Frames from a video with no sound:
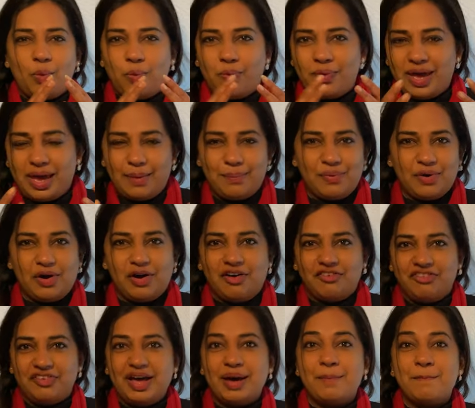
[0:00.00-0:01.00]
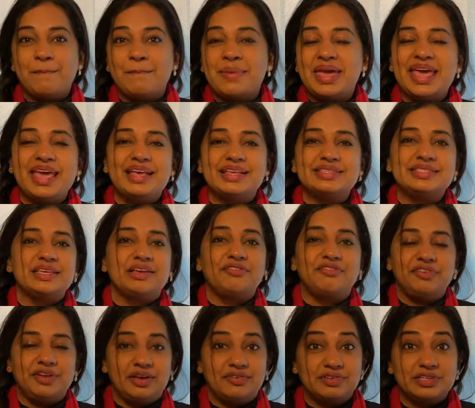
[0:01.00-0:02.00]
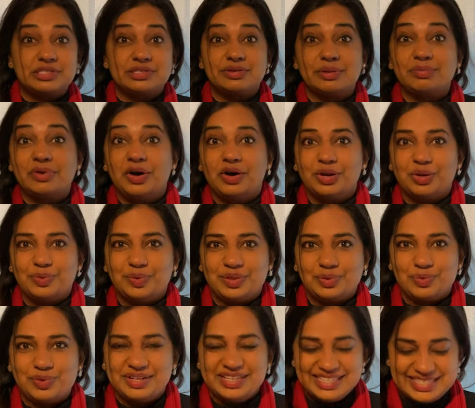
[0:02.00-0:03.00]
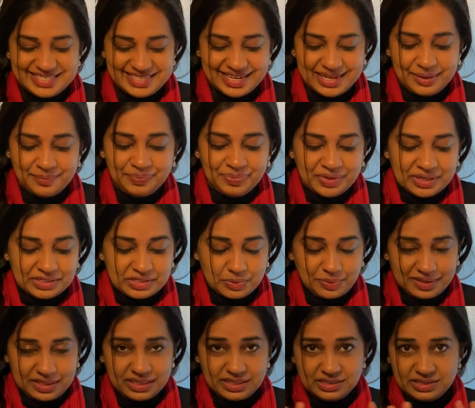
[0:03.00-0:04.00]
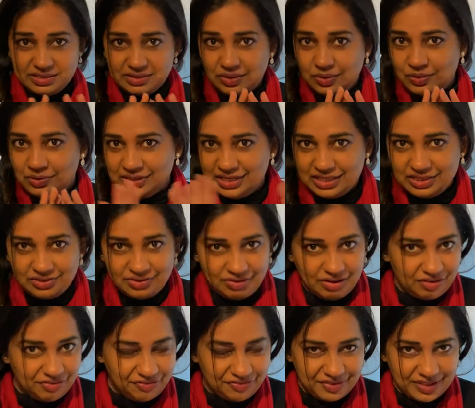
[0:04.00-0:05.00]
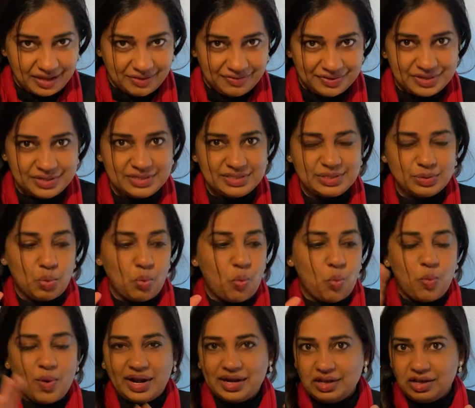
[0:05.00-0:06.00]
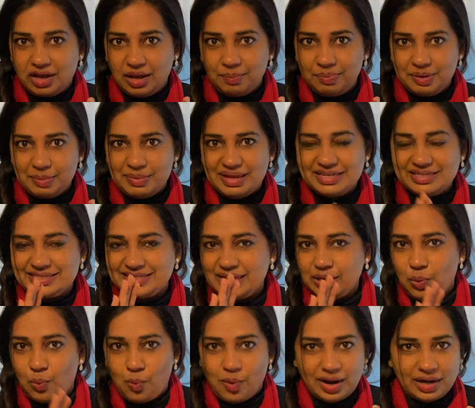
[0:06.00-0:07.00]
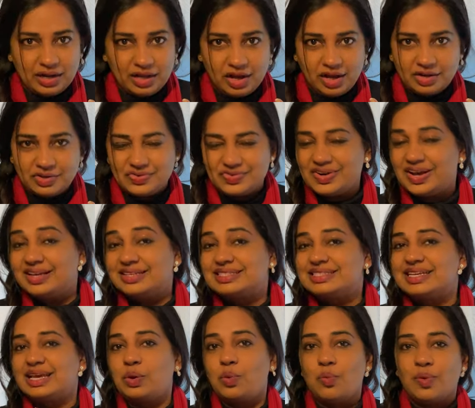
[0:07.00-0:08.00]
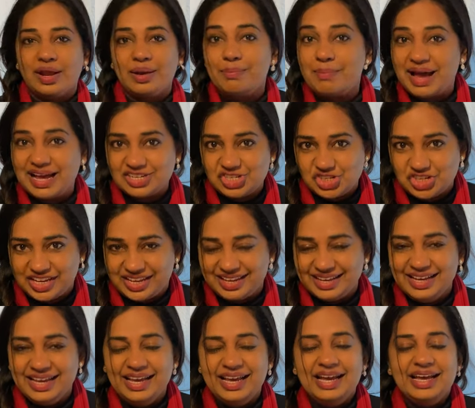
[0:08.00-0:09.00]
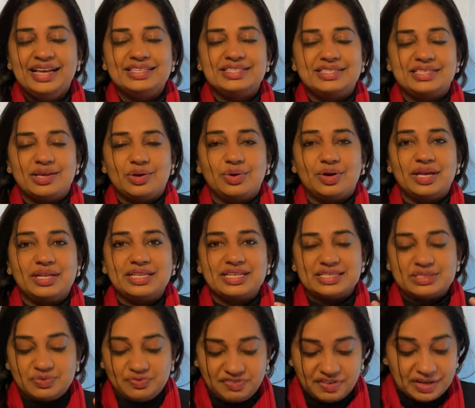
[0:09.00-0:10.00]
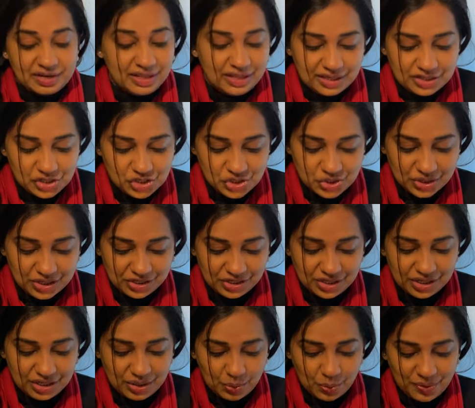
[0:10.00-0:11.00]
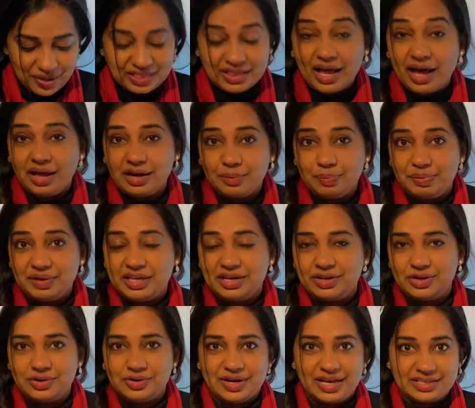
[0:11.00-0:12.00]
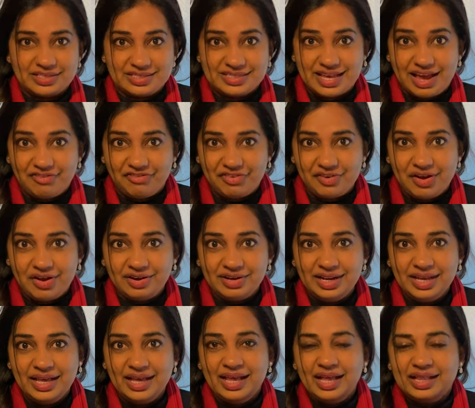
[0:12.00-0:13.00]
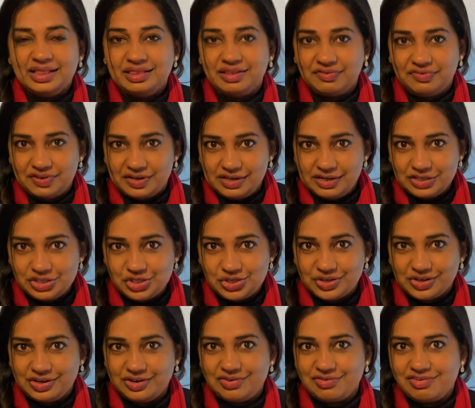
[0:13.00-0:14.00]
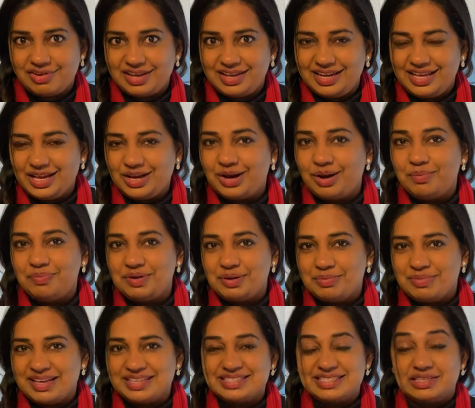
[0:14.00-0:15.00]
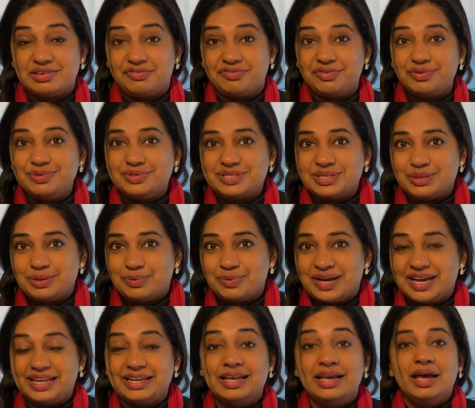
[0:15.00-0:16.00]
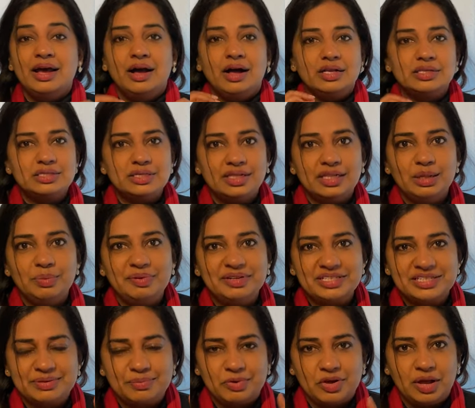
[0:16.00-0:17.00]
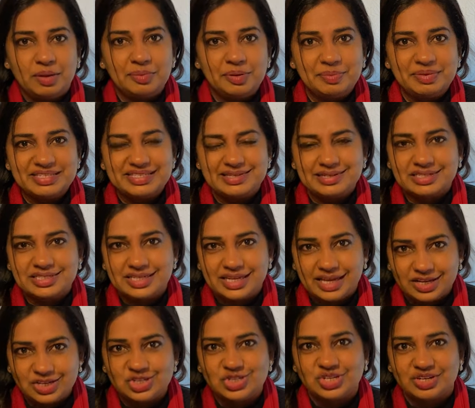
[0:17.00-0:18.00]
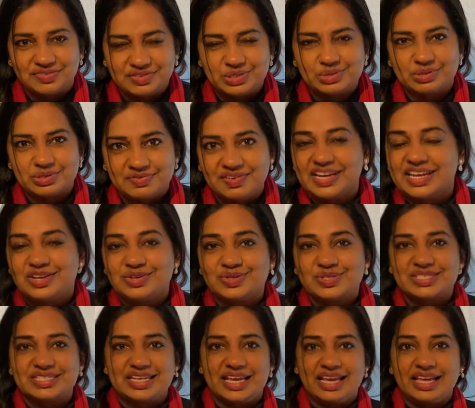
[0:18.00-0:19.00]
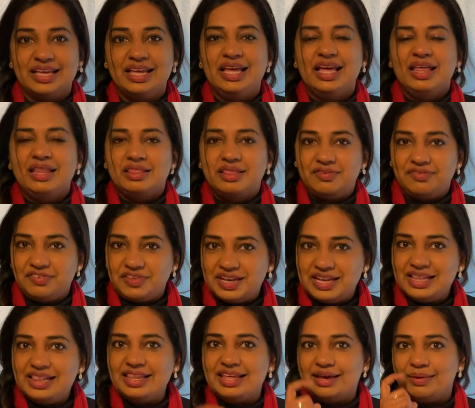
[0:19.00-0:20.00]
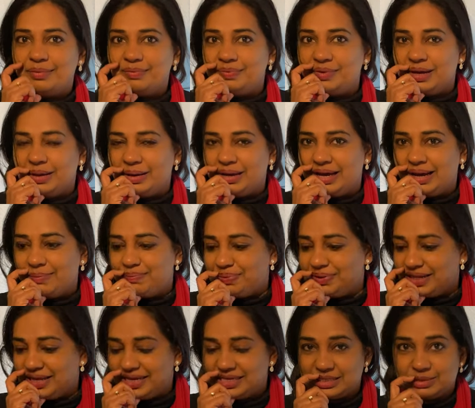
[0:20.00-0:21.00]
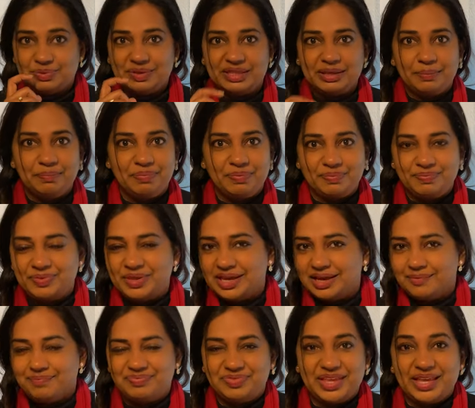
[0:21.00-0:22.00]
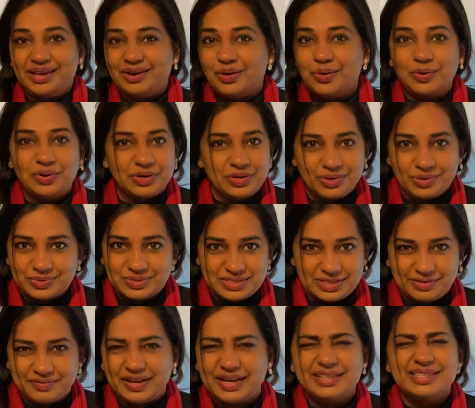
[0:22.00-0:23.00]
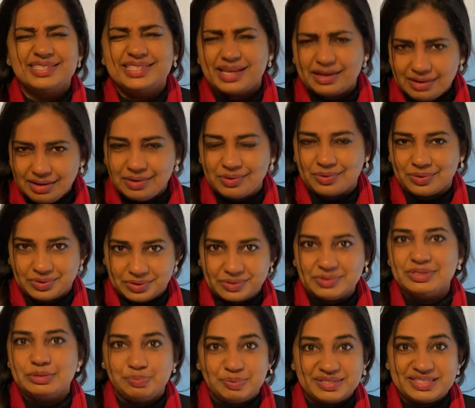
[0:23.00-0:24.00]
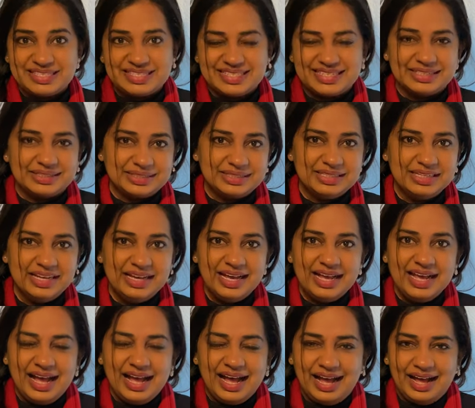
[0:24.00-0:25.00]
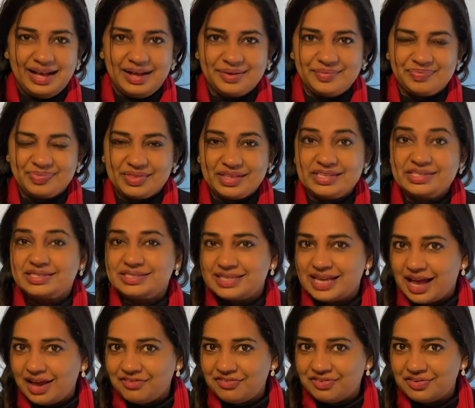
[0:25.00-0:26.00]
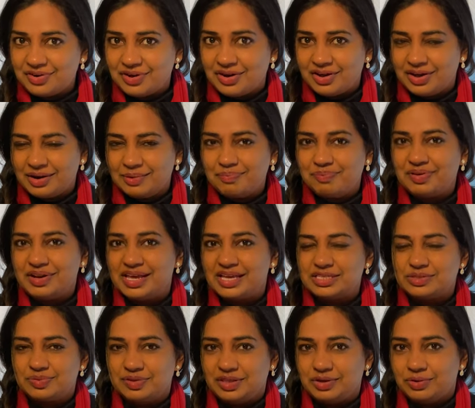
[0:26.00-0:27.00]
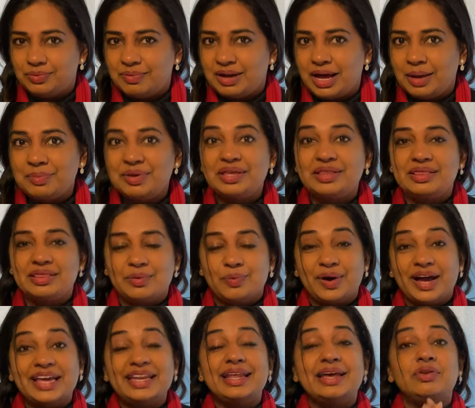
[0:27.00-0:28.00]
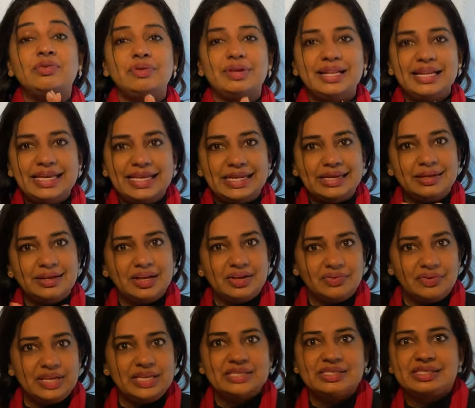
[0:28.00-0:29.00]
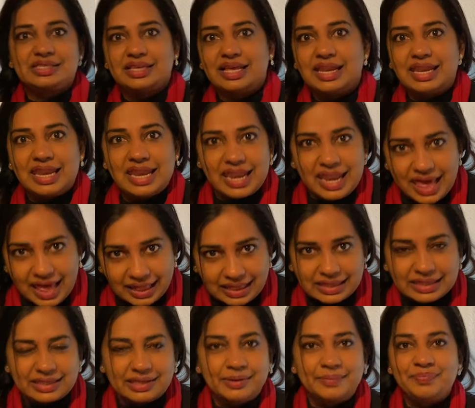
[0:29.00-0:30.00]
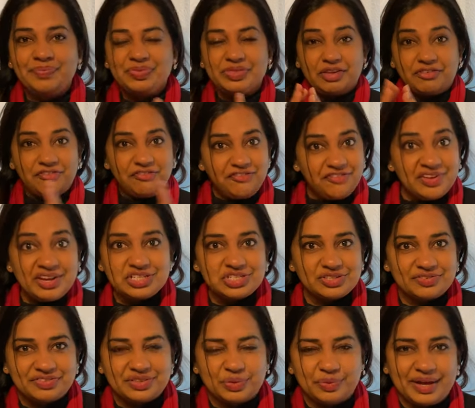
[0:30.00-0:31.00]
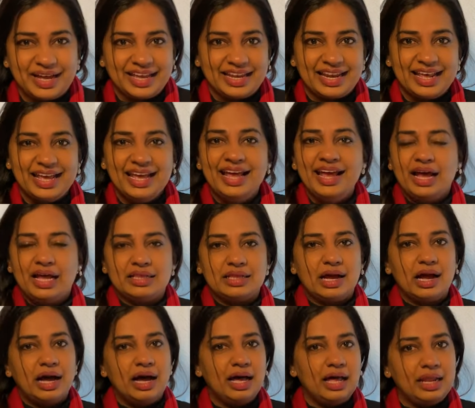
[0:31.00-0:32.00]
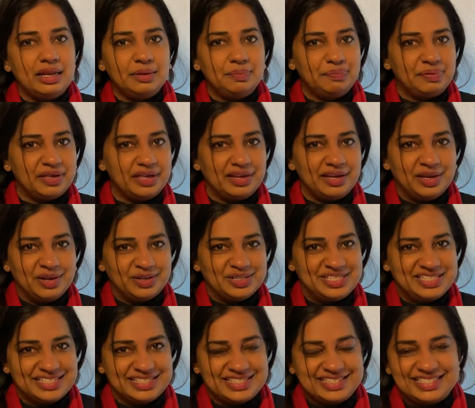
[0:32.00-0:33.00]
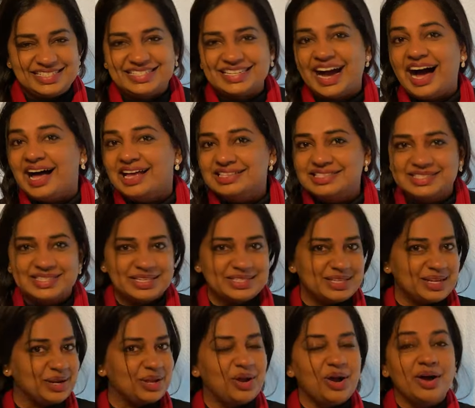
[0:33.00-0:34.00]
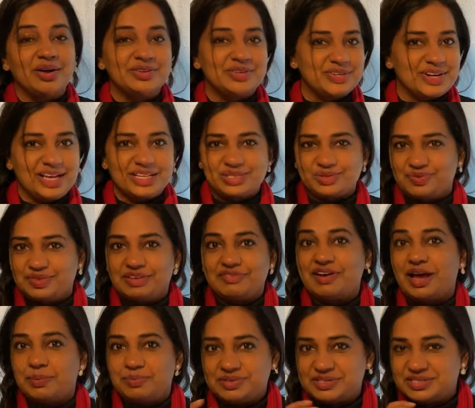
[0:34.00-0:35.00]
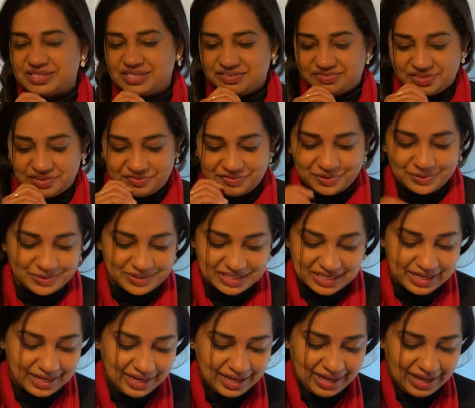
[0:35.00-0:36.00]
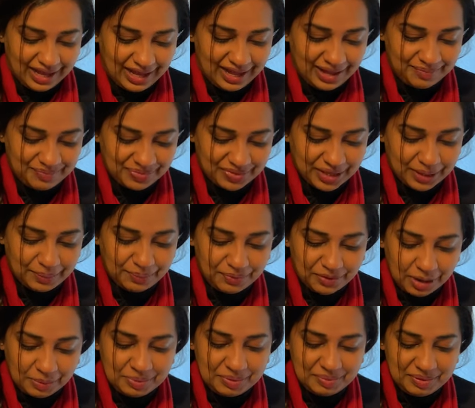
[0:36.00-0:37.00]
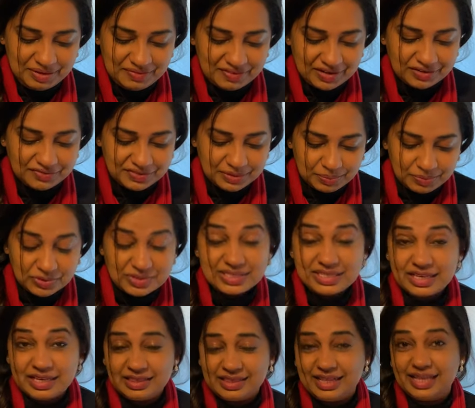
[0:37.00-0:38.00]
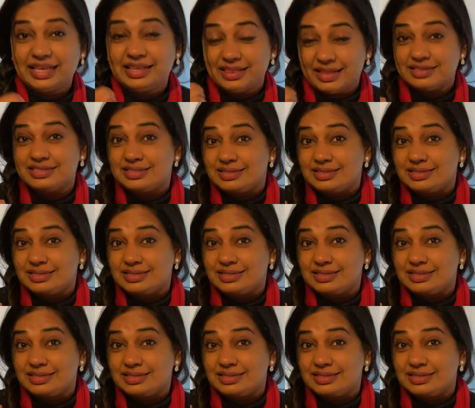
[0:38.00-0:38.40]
web of amazing flavors from all over the world. So with this, only three flavors, one complementing, one contrasting, one matching. So it is vanilla sugar with jalapeno and saffron. The vanilla sugar really complements the fruit in the wine. Also a little bit complements the texture, which was very interesting. The vanilla uh, plays with the, the, the oak notes in the wine, subtle oak notes, but still. Um, the saffron plays with the umami of the wine and really increase the length, the finish of the wine. And the jalapeno just dances in contrast with the vibrancy of the fruit. Uh, probably one of the most, like the